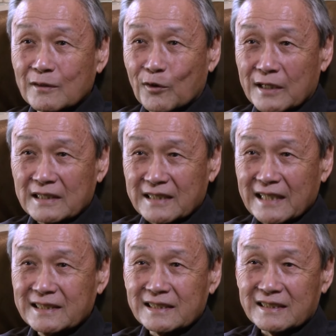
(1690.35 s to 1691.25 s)

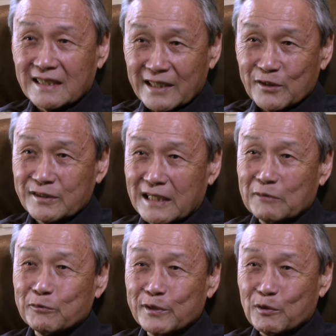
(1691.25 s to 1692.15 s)
organizations and leaders
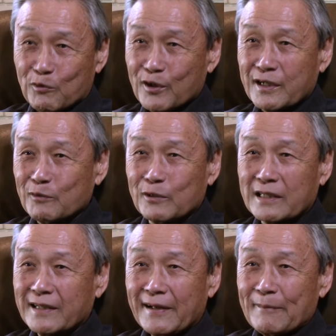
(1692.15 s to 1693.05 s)
that we were working with,